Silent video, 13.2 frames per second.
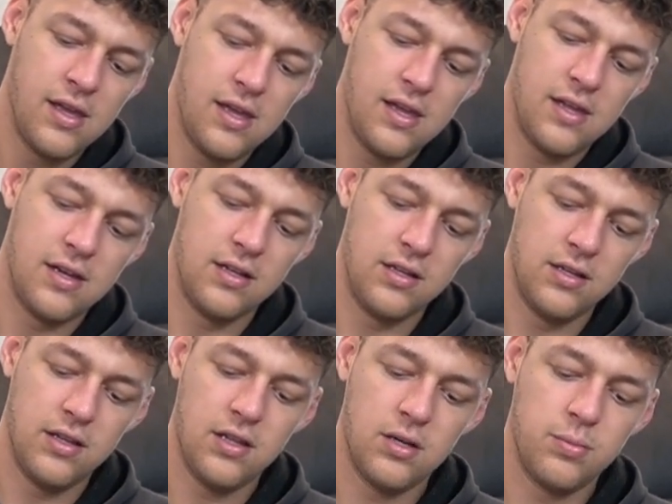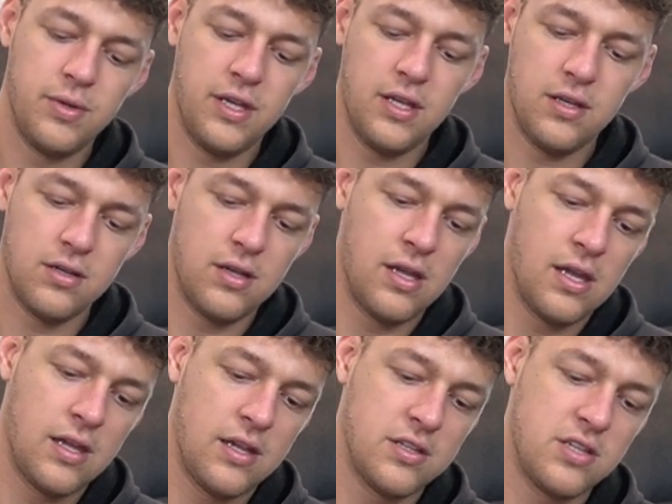and a little bit
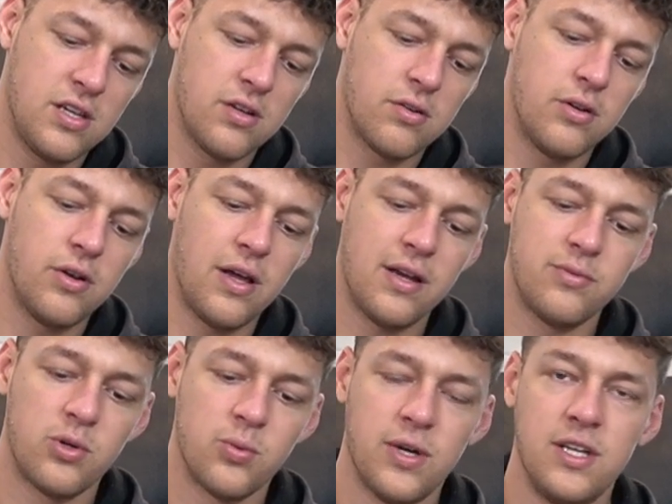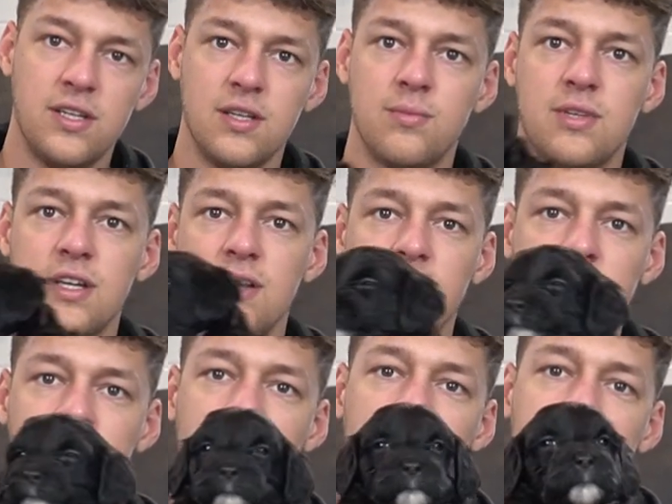she grew out of her white tip tail.
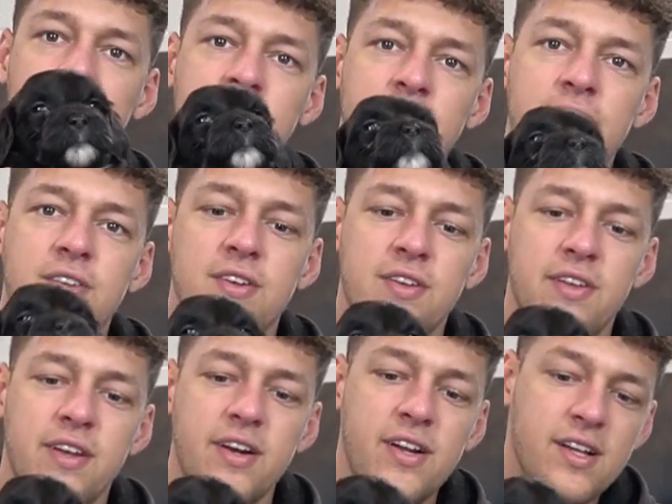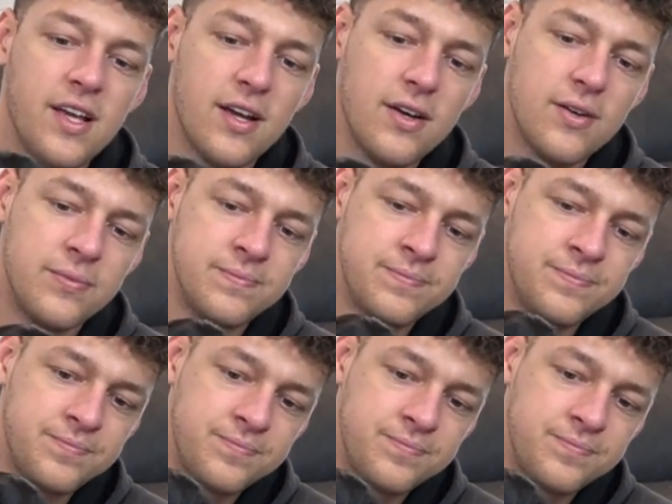So there you go.